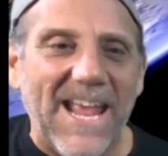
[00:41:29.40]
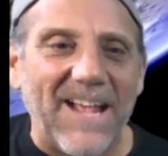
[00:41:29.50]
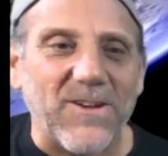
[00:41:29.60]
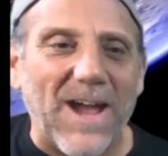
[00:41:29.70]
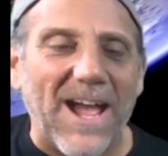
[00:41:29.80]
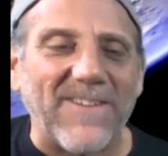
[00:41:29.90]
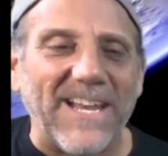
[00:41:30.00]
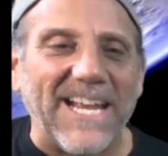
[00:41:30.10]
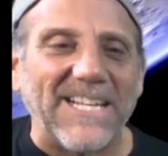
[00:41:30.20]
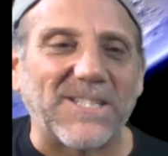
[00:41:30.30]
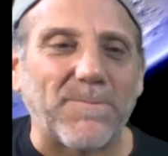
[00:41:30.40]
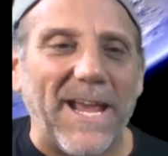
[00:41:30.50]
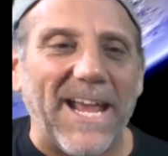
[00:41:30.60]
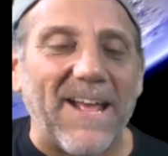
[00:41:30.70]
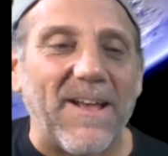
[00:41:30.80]
gravity in
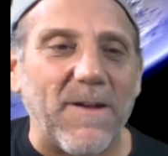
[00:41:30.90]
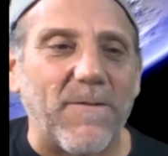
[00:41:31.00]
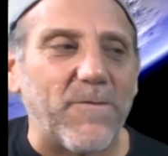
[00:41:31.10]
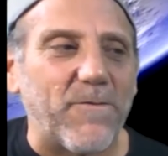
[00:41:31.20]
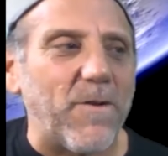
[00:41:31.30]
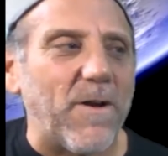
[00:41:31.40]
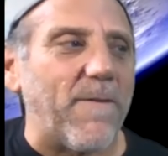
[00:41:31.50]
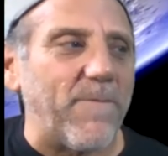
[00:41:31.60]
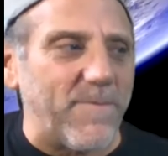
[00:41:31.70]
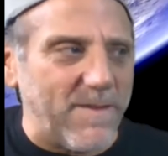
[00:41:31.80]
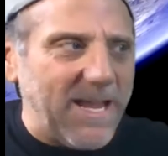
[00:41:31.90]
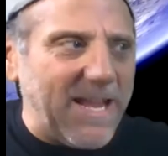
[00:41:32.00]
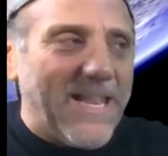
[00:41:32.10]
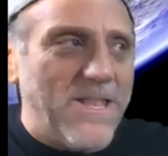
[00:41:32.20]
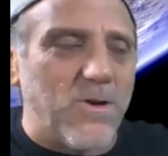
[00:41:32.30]
space, and
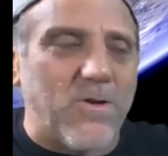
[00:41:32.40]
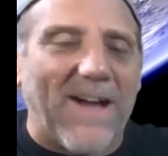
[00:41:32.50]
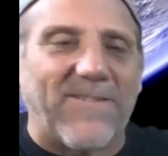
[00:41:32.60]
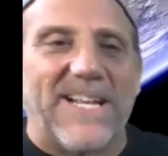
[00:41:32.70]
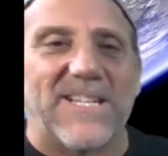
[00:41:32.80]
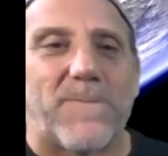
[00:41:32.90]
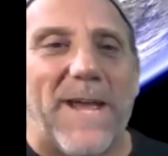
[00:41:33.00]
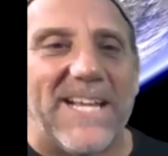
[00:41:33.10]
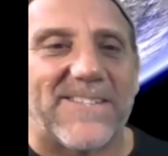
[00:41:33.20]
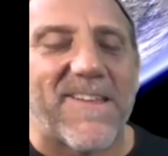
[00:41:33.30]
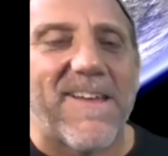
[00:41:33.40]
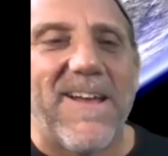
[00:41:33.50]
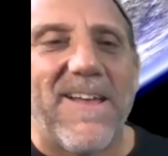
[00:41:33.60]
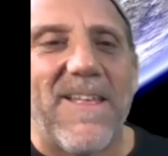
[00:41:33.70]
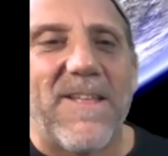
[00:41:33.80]
no gravity in space,
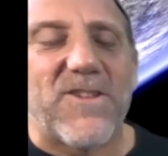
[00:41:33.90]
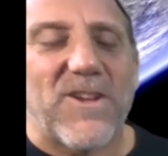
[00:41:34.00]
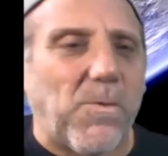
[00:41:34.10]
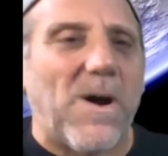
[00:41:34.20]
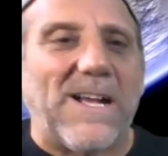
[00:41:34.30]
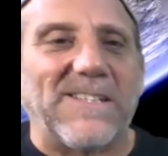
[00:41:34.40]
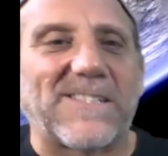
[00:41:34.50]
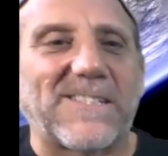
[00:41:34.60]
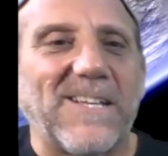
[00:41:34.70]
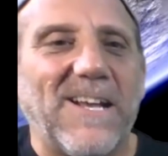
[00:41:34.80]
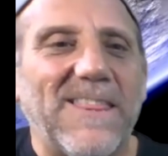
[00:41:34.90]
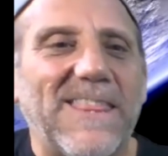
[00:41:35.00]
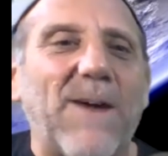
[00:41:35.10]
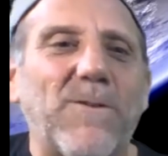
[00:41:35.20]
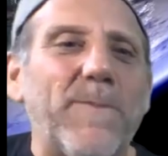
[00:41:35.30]
just once,
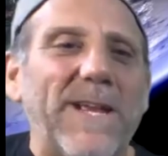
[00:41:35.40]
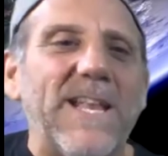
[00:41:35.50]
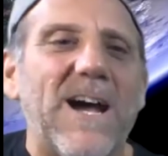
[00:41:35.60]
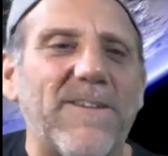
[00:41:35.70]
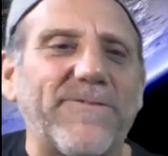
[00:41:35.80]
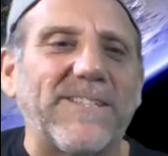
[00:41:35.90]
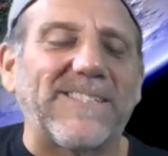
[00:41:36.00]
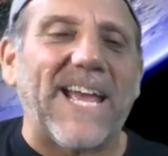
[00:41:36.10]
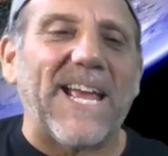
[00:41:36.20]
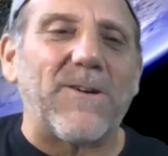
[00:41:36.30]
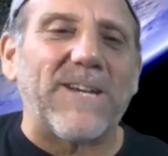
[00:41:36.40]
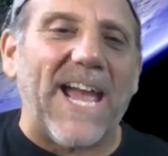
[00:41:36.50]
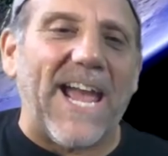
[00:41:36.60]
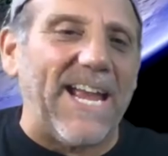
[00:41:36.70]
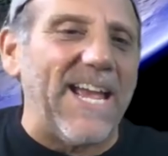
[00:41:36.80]
that would be enough to say,
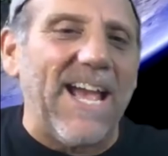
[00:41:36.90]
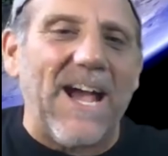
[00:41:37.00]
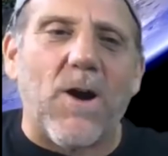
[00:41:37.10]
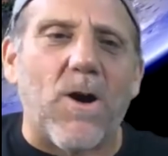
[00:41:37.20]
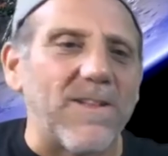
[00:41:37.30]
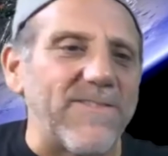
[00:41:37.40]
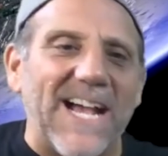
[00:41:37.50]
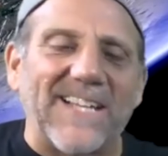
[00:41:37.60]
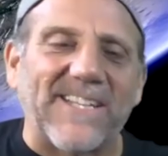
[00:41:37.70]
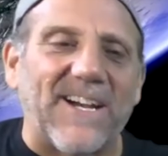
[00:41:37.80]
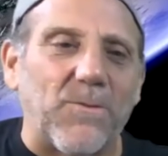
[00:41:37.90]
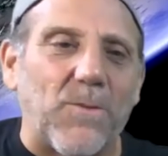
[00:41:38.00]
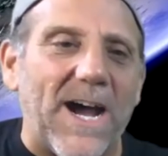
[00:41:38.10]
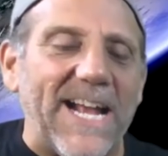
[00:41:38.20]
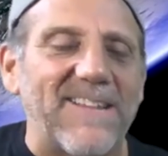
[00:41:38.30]
okay, all of NASA
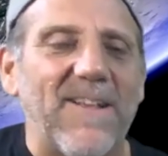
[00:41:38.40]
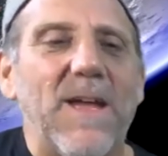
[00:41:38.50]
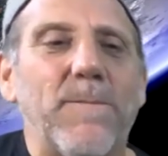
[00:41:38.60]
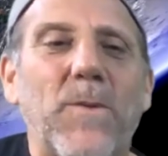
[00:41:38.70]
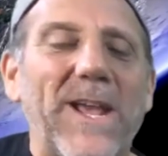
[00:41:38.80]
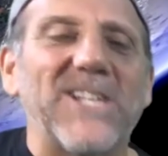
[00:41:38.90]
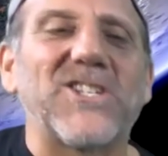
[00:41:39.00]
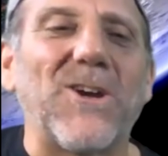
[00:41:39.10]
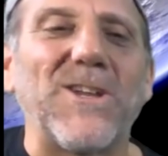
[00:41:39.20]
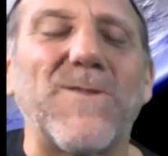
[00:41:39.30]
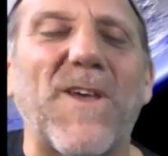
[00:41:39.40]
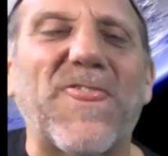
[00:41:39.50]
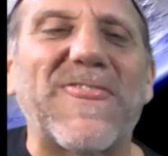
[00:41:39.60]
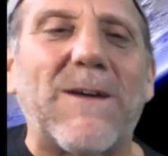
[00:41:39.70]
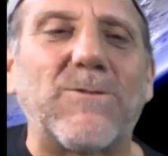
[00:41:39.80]
unwinds. But we could show you
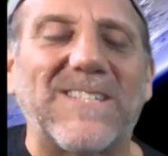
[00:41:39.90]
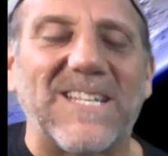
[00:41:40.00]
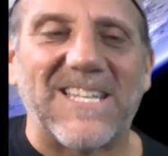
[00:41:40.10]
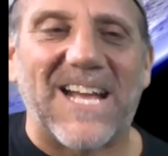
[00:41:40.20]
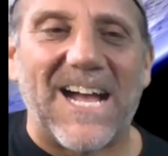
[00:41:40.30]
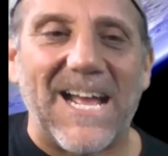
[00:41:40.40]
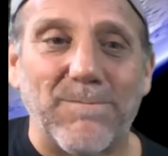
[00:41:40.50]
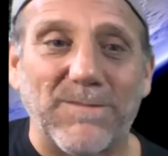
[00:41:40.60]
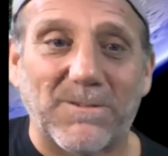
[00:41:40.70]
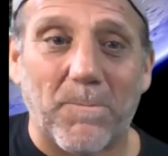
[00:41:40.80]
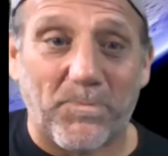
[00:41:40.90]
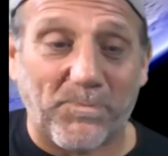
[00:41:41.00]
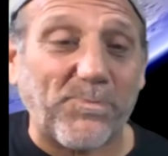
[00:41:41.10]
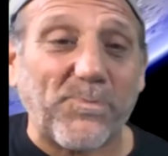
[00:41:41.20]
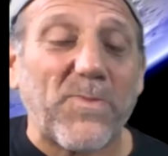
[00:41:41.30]
1,000 times
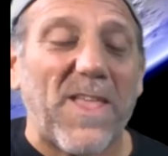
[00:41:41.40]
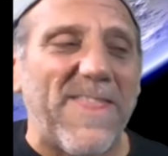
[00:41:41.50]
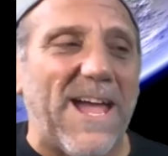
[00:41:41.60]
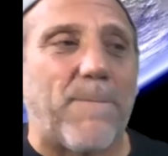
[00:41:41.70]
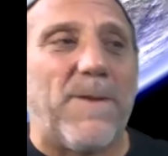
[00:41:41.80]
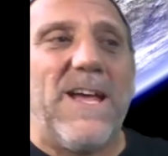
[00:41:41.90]
them